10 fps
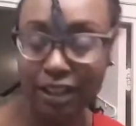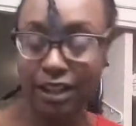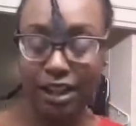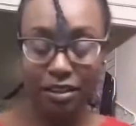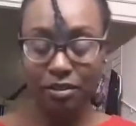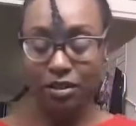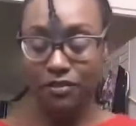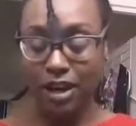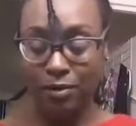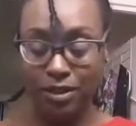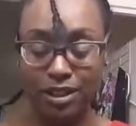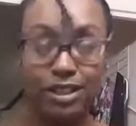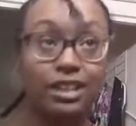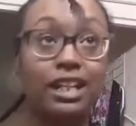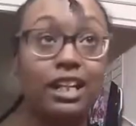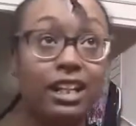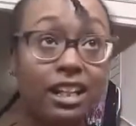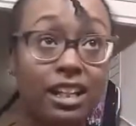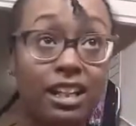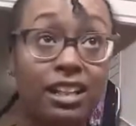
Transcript: And I don't know if I want to like